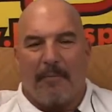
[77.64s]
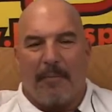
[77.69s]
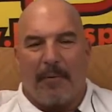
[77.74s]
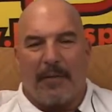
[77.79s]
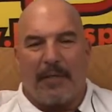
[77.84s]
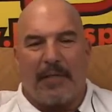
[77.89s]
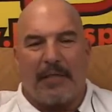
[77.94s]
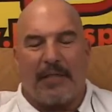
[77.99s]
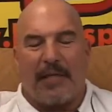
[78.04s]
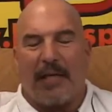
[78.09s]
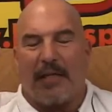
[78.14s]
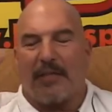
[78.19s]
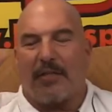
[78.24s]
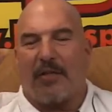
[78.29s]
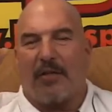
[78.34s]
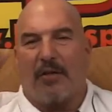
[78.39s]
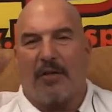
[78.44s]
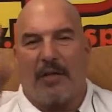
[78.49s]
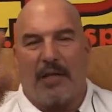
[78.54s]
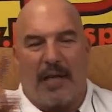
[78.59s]
But these
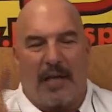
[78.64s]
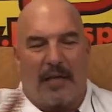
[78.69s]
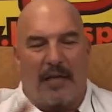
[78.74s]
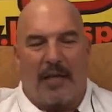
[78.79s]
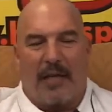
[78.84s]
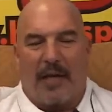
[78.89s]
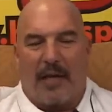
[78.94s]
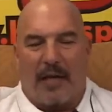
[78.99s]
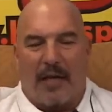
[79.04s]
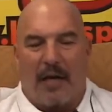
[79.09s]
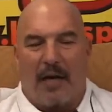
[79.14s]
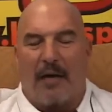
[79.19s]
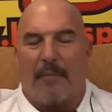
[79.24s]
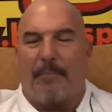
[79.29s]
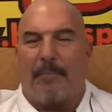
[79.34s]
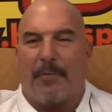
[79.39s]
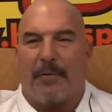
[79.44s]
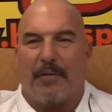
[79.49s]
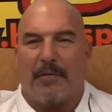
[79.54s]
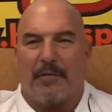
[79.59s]
kids could not lock
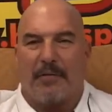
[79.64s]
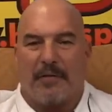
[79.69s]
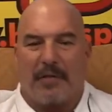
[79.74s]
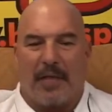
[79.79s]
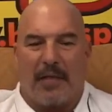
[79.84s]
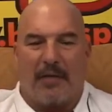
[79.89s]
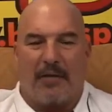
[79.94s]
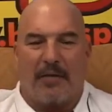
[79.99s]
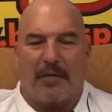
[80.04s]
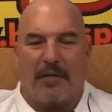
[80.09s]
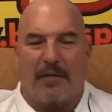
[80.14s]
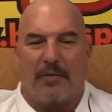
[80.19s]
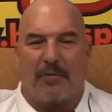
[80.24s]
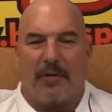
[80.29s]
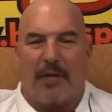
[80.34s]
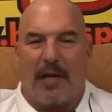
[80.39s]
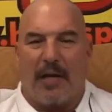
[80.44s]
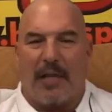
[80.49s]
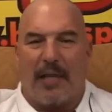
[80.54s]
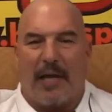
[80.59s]
up. They could
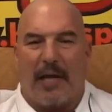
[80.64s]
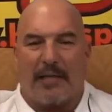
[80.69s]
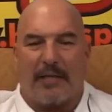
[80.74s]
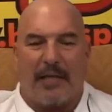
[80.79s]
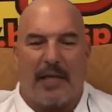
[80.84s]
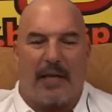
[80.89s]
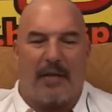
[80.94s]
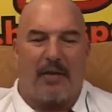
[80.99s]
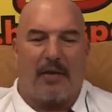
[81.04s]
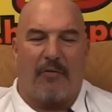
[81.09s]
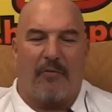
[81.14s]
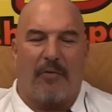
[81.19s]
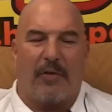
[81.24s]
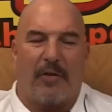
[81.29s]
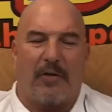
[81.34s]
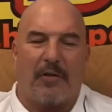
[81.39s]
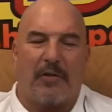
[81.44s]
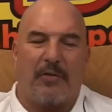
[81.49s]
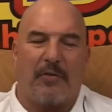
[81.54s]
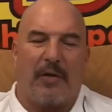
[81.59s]
do a headlock takeover.
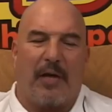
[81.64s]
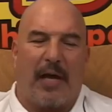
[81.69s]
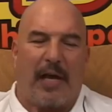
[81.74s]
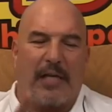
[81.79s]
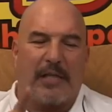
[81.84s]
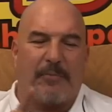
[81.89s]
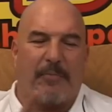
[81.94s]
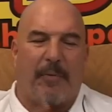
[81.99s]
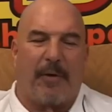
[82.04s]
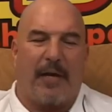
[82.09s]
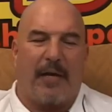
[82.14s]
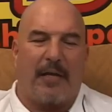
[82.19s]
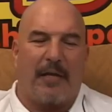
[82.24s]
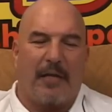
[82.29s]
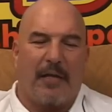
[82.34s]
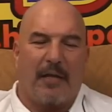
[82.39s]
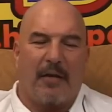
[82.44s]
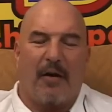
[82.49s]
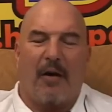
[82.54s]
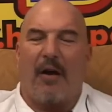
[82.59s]
They could do a high
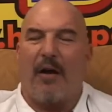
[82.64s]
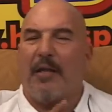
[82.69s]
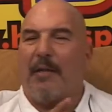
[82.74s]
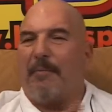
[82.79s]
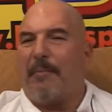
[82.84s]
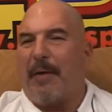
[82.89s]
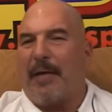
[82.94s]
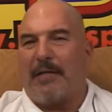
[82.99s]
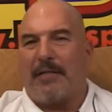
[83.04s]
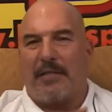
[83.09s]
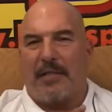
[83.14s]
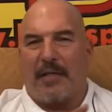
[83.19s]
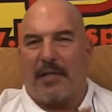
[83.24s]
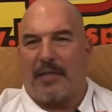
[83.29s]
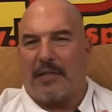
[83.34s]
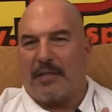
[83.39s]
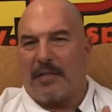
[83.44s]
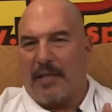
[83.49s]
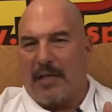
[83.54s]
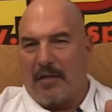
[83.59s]
spot. All the
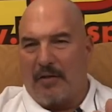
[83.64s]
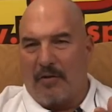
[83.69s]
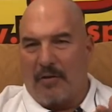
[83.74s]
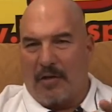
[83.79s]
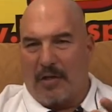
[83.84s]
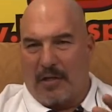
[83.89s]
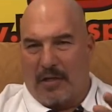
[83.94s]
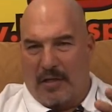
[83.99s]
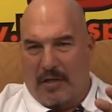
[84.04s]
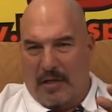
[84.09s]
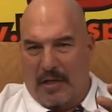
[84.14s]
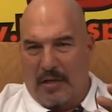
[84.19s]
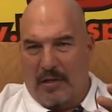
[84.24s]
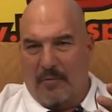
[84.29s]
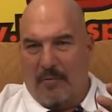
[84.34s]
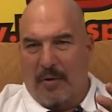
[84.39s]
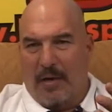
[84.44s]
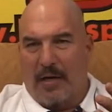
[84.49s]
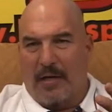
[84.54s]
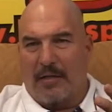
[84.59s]
basics that you
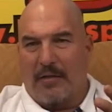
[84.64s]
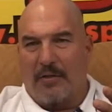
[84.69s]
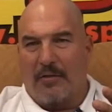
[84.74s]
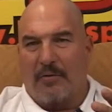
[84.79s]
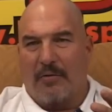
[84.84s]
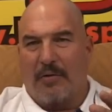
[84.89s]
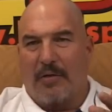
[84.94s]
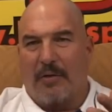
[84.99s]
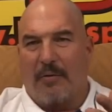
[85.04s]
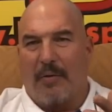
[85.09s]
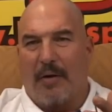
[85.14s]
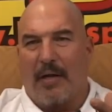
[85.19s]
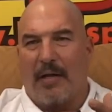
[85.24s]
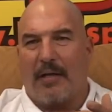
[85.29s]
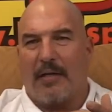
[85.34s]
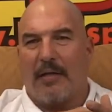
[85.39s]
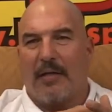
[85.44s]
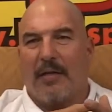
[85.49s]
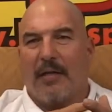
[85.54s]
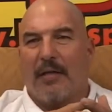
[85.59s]
you want to do in a
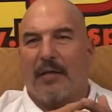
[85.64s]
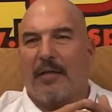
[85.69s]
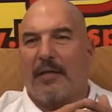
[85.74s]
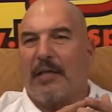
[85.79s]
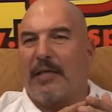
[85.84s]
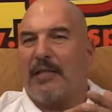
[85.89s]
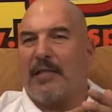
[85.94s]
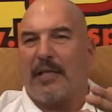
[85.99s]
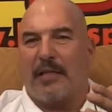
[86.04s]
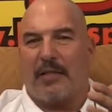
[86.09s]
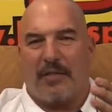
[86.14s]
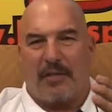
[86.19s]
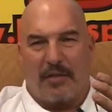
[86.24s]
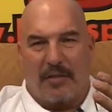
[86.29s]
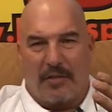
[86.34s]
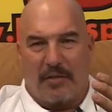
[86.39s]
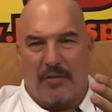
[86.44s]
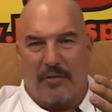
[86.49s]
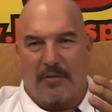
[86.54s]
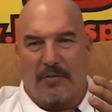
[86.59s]
ring, these kids
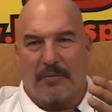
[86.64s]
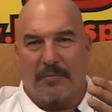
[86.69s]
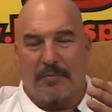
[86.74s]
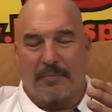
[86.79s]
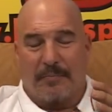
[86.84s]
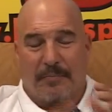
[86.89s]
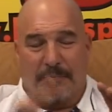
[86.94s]
couldn't do.